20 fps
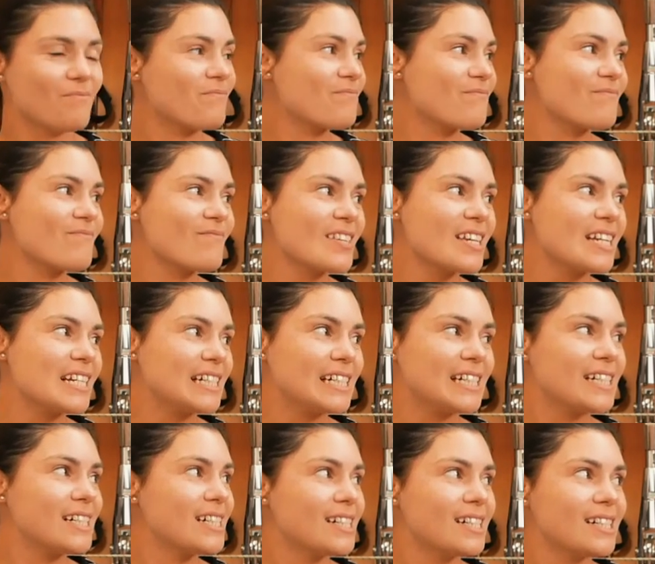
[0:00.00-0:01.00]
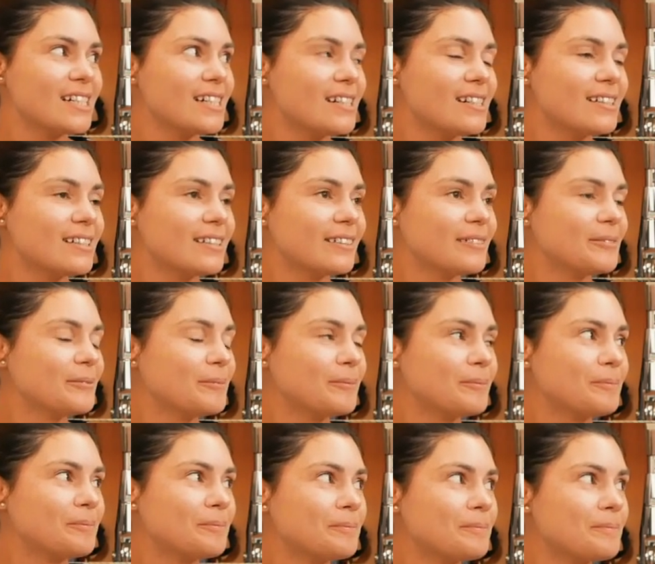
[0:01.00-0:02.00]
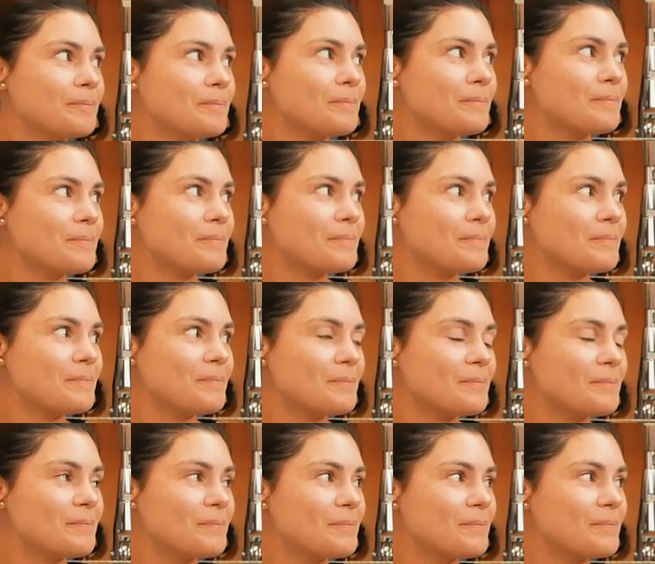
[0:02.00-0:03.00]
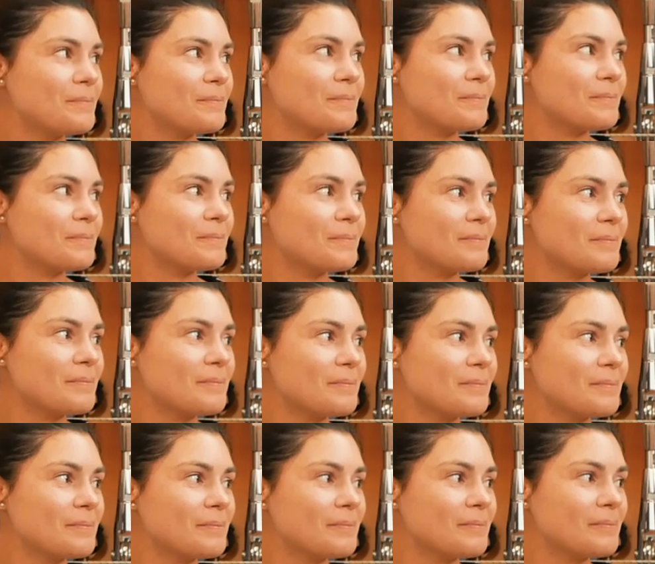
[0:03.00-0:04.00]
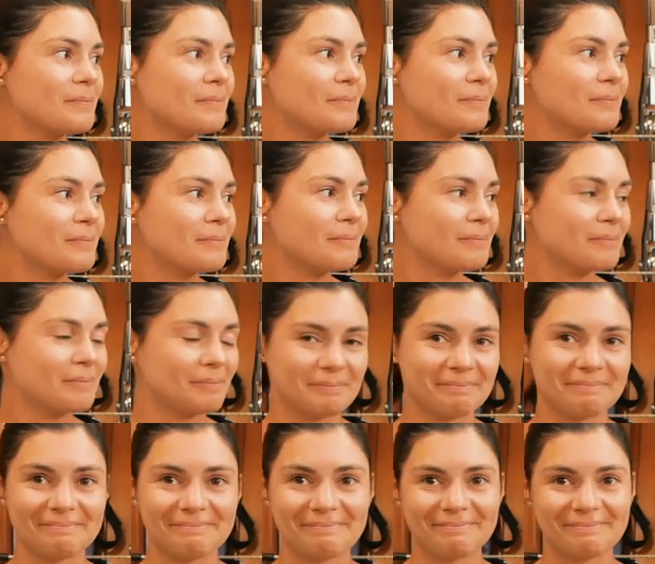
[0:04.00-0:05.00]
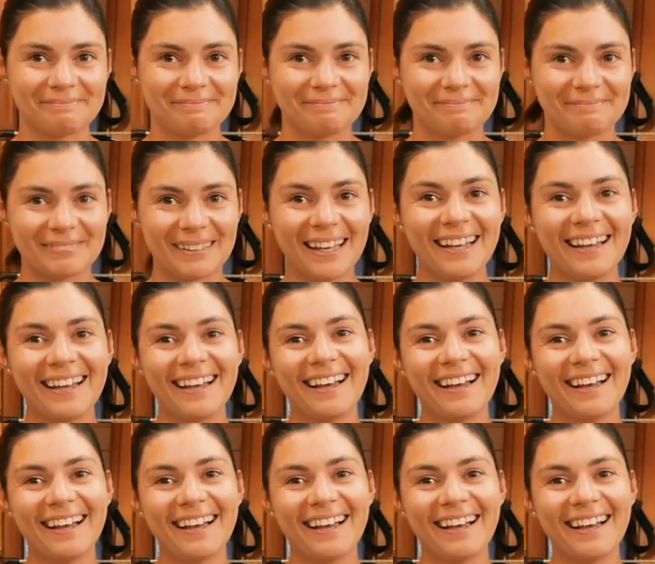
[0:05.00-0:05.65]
No words are spoken by the person on screen.